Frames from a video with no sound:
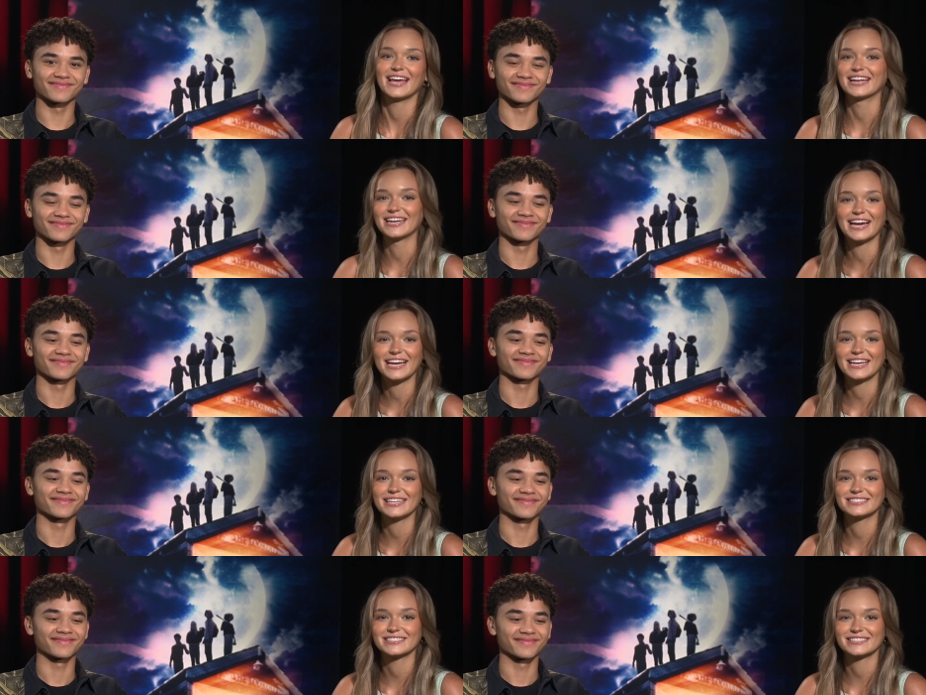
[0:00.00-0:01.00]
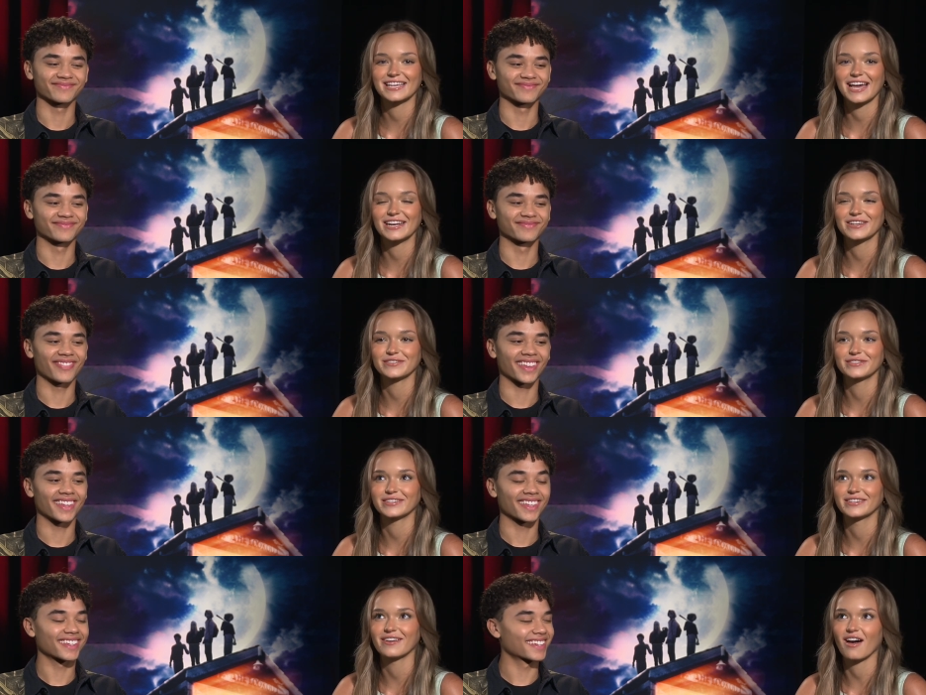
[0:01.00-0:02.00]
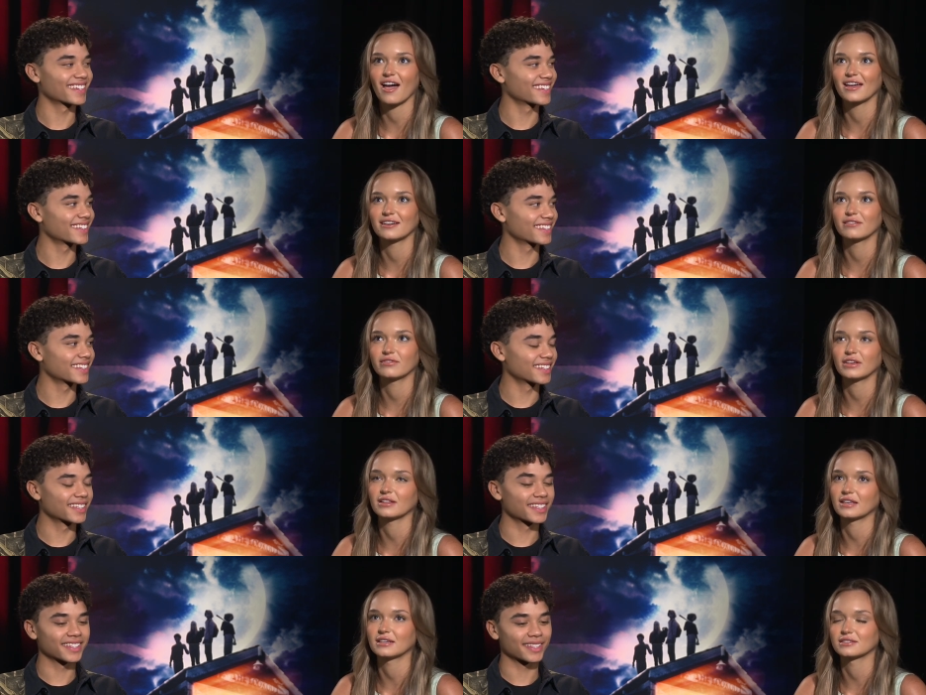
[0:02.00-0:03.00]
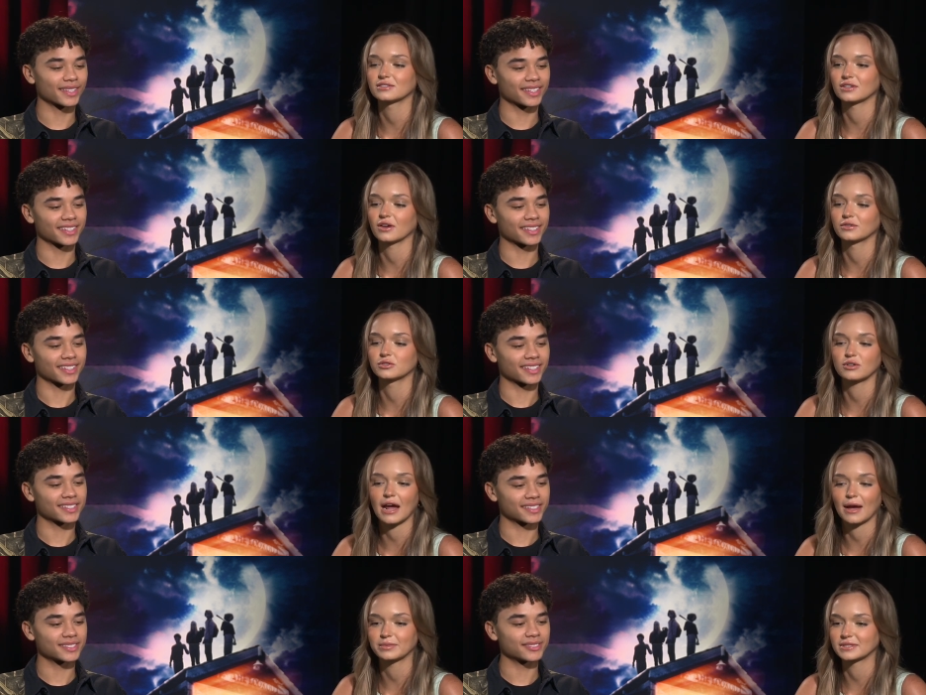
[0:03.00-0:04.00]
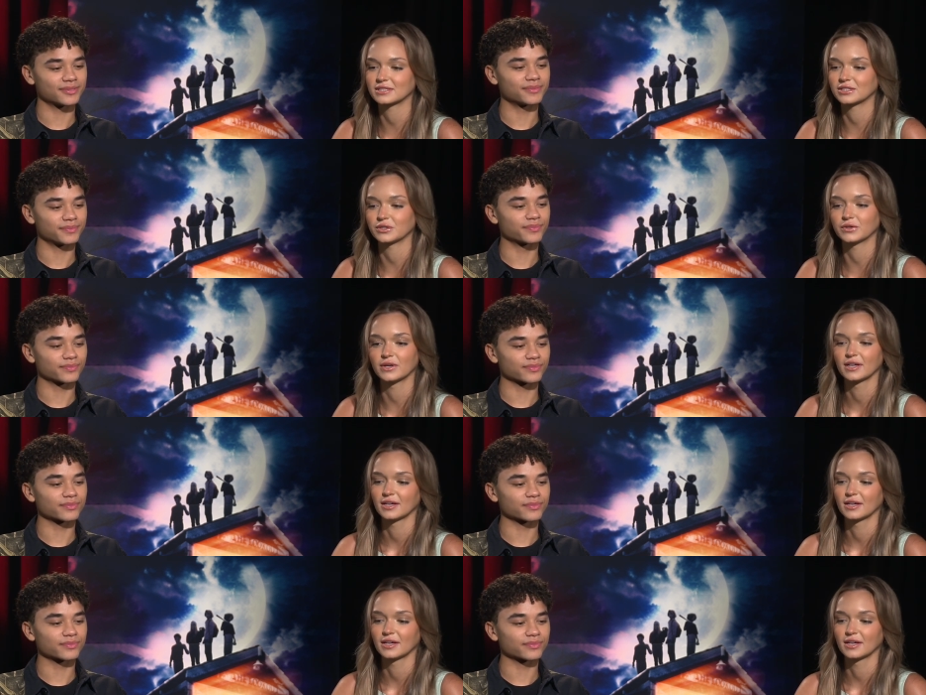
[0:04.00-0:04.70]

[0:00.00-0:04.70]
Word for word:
Speaker 1: at night, just kind of not feeling so trapped to